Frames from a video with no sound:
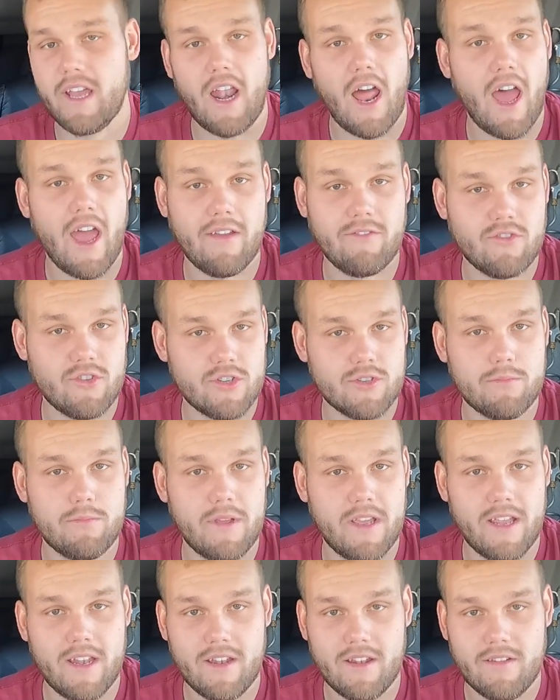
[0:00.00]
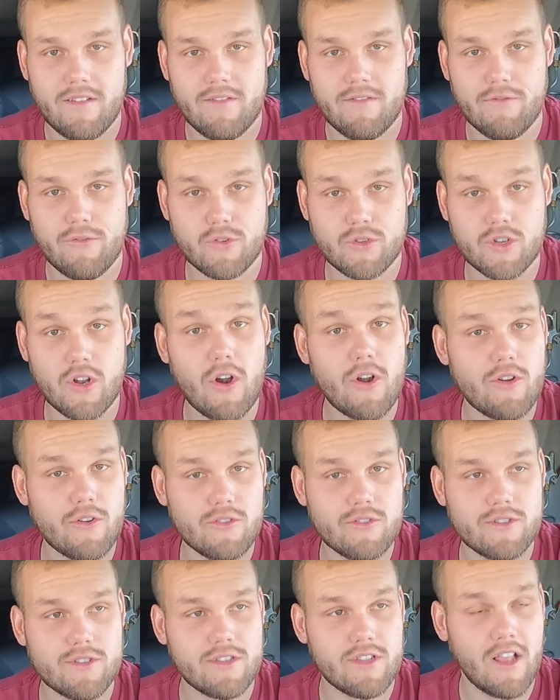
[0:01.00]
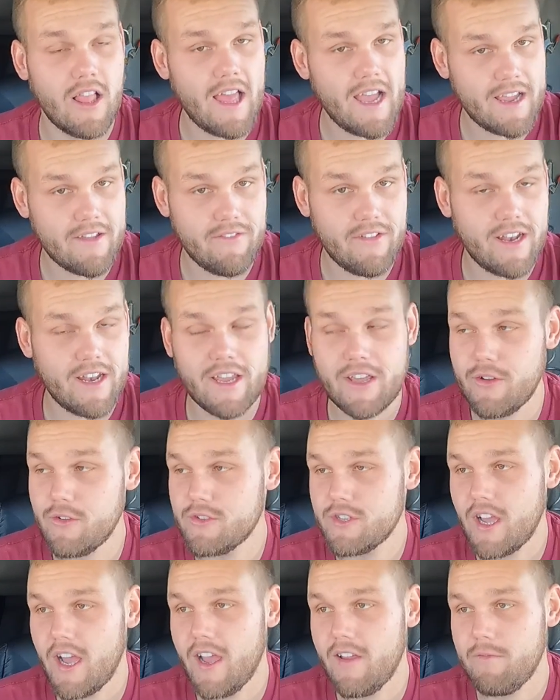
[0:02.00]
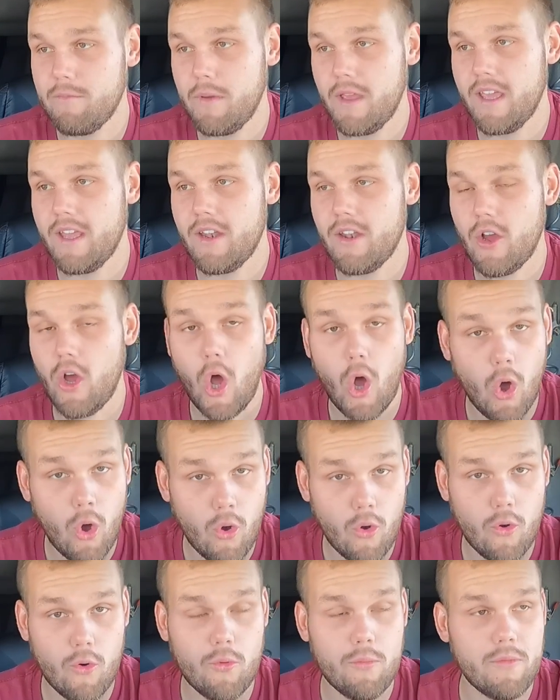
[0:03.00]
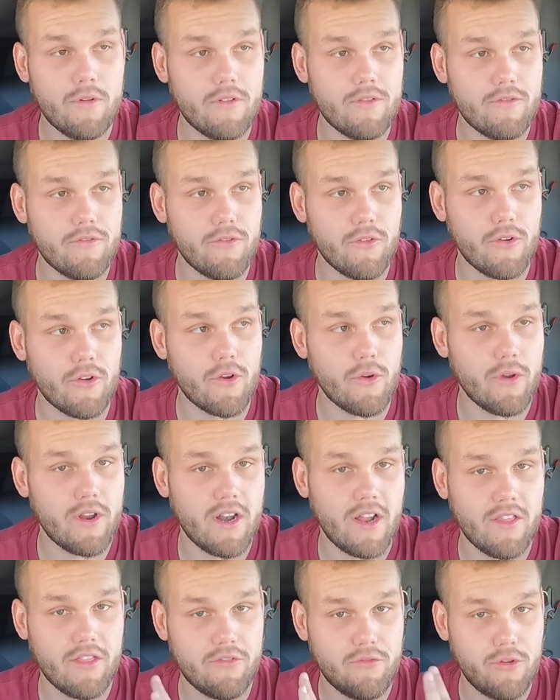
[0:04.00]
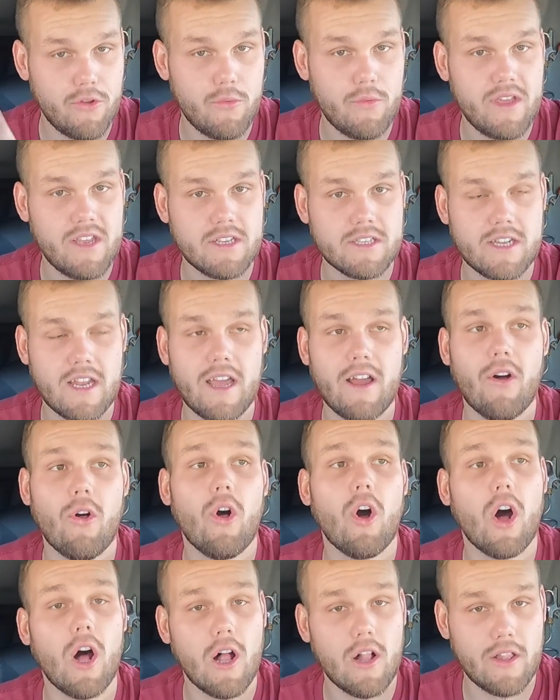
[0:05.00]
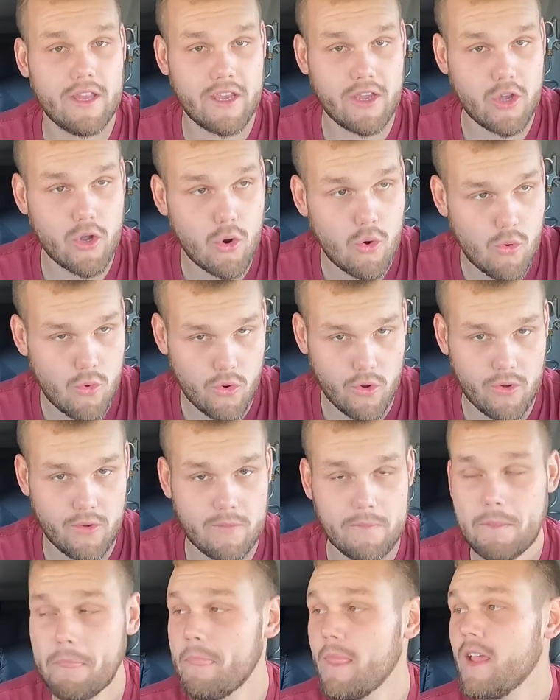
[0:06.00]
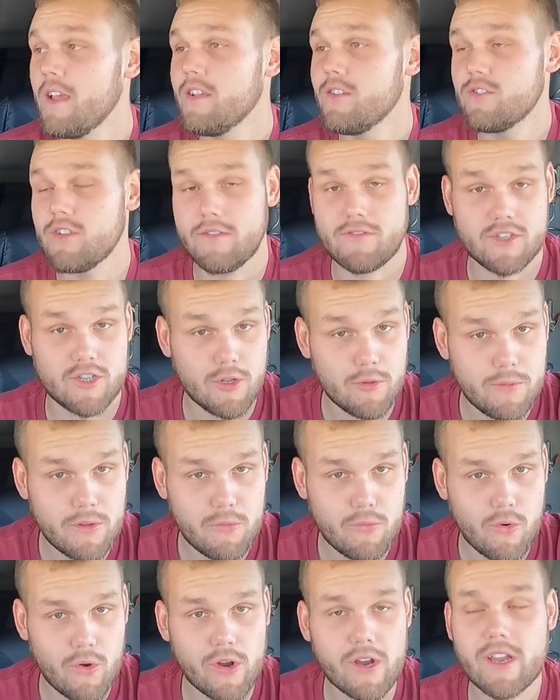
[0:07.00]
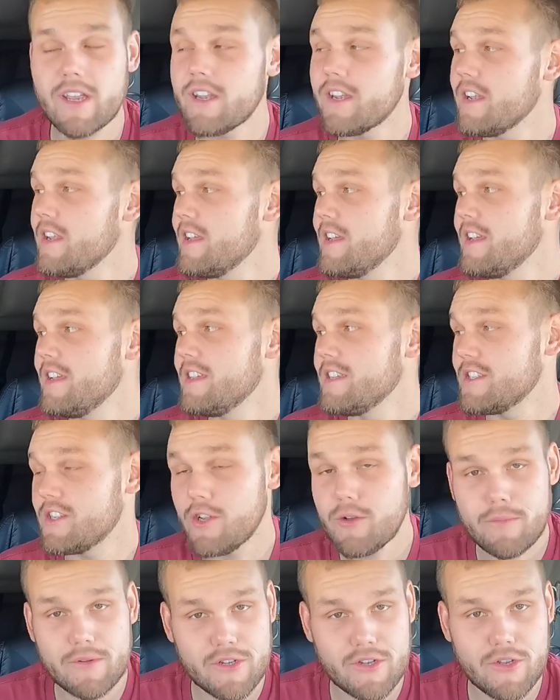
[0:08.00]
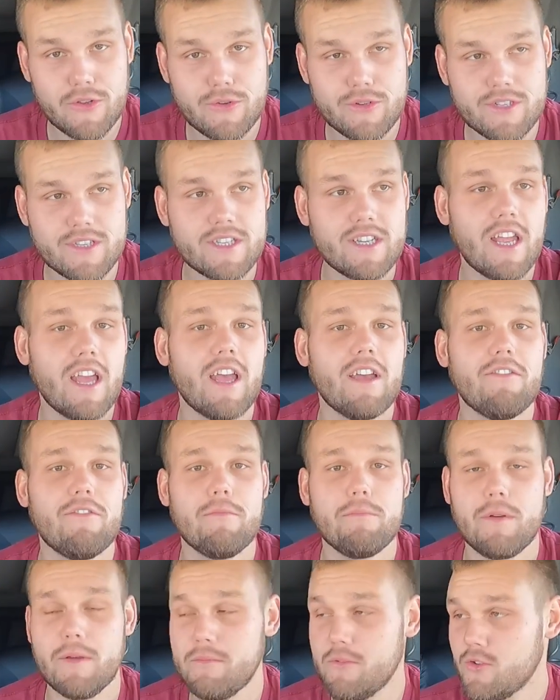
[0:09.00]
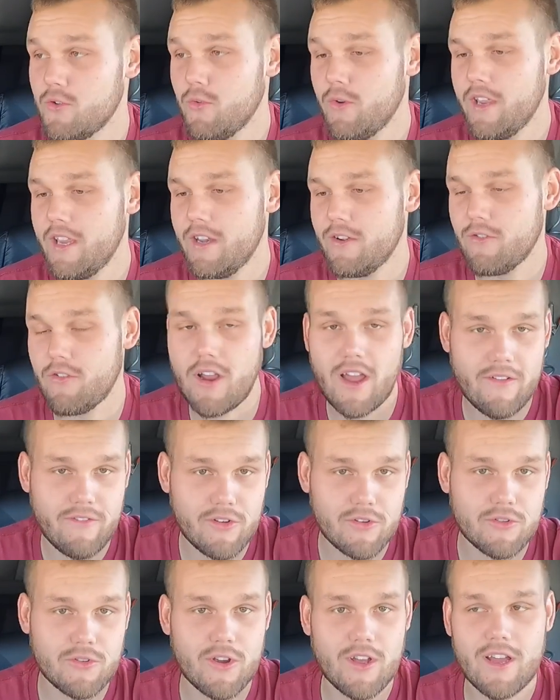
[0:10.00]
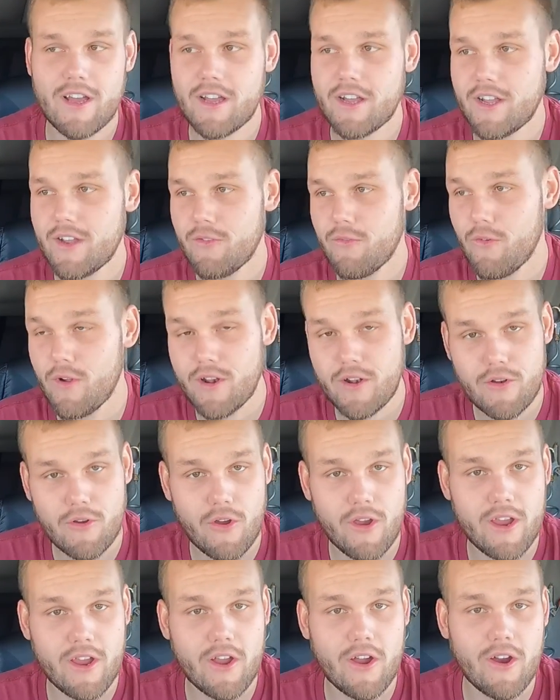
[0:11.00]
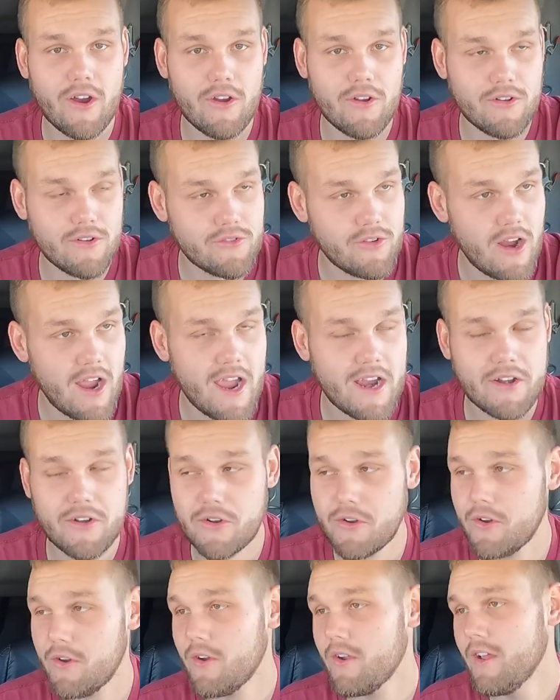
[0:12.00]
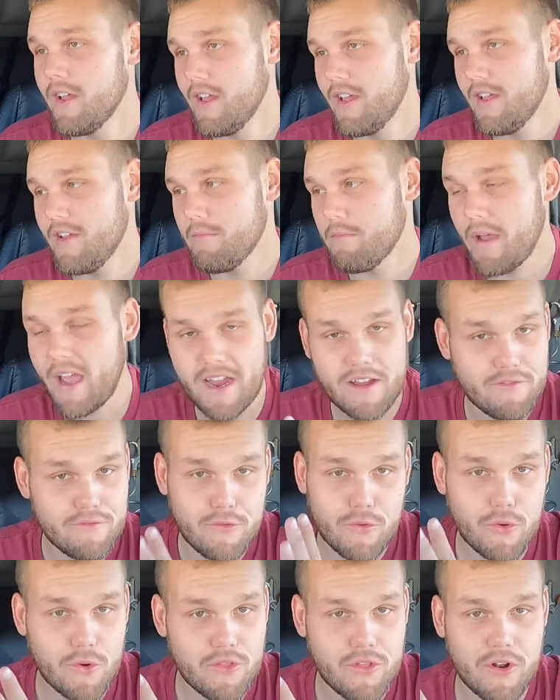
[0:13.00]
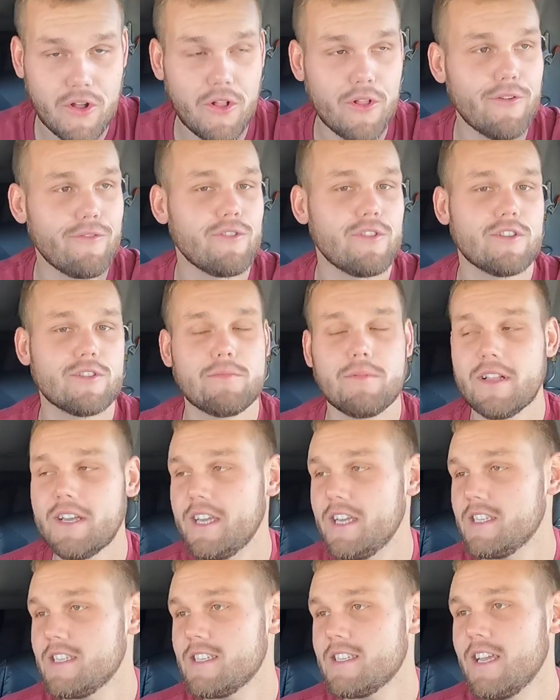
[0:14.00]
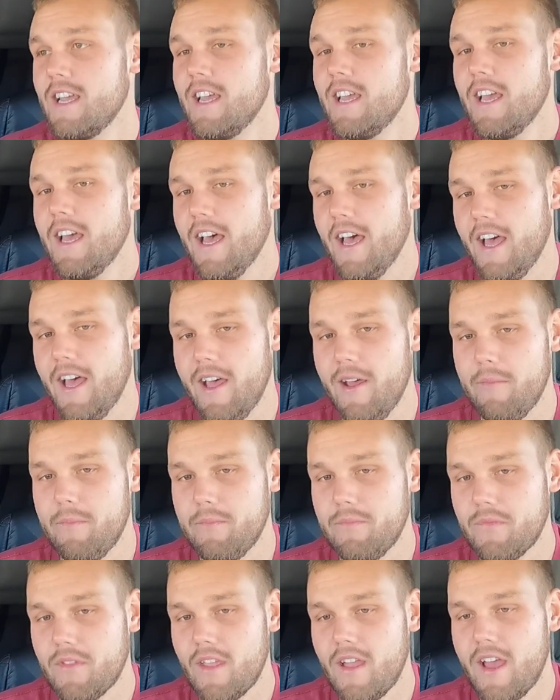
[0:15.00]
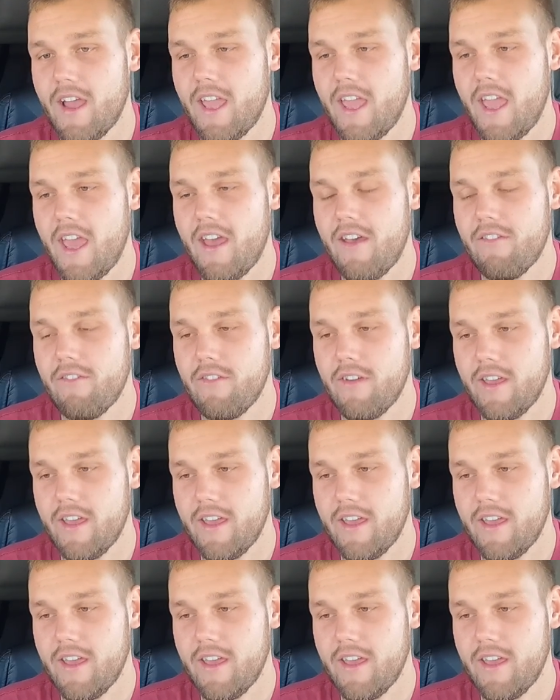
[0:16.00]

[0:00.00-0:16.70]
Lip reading: I've just been, for starters, the lack of videos, I've been home for going on 3 weeks now hauling corn. So I've still been working, still been doing stuff, but between driving a truck, running a grain cart and a tractor, back and forth and all over this place, I have